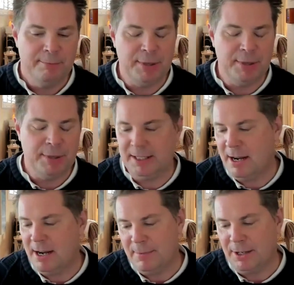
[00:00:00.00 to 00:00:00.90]
But at the
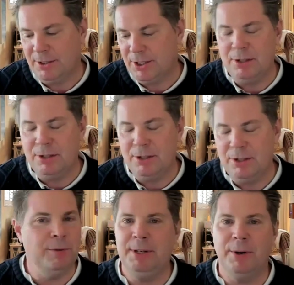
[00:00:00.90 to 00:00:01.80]
time, I just knew
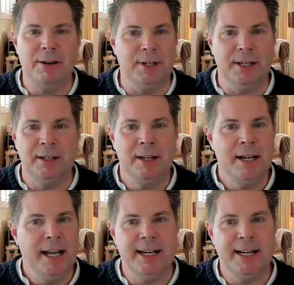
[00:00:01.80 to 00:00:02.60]
I wanted to be around it.